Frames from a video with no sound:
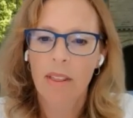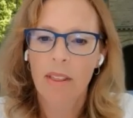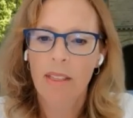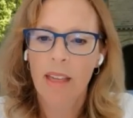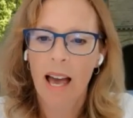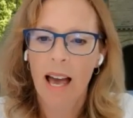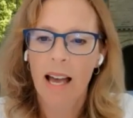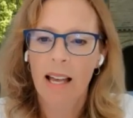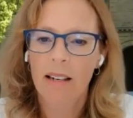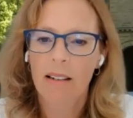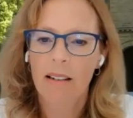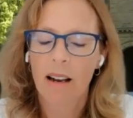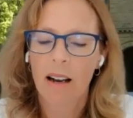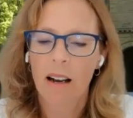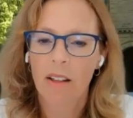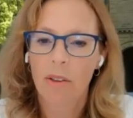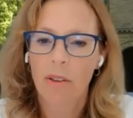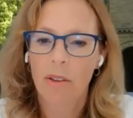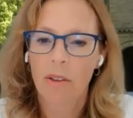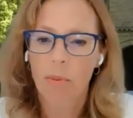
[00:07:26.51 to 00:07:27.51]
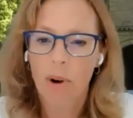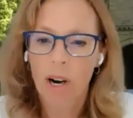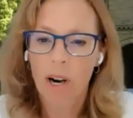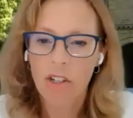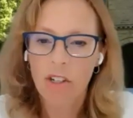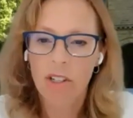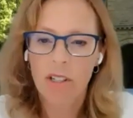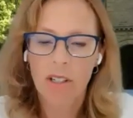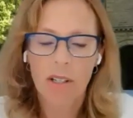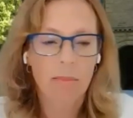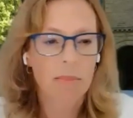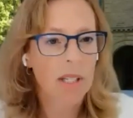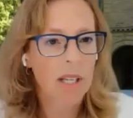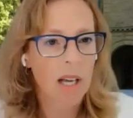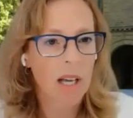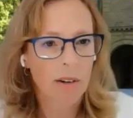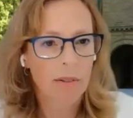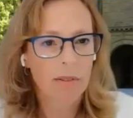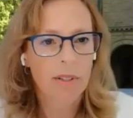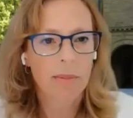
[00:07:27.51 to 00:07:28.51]
that uh, the Russians
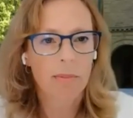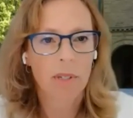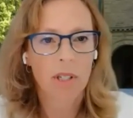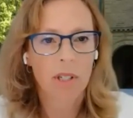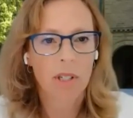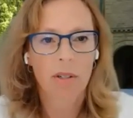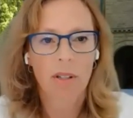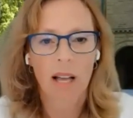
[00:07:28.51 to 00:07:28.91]
themselves, Mr.